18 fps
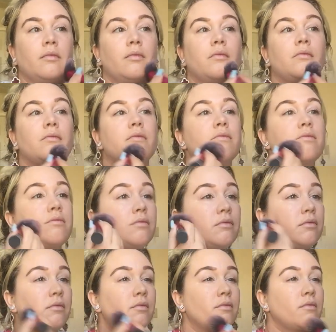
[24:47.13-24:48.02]
I
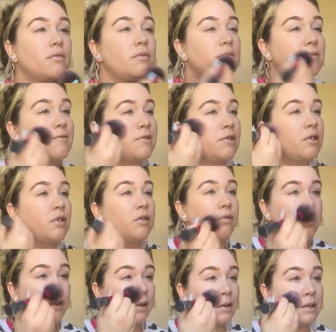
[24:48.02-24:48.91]
don't know
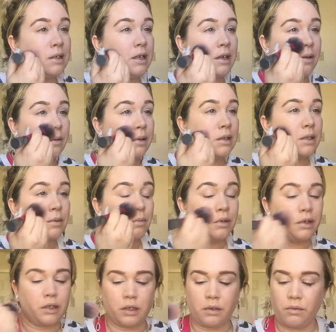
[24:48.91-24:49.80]
if you can see it with this
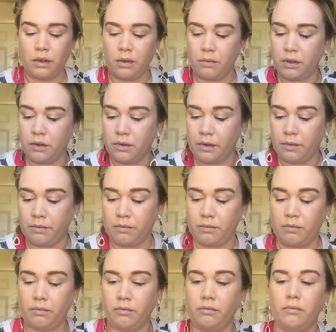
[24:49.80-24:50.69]
brush, what I'm doing.
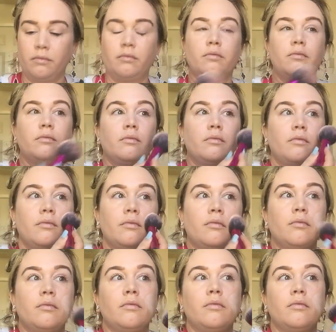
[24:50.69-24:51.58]

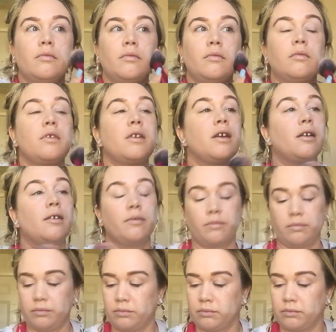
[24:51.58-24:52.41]
Yeah.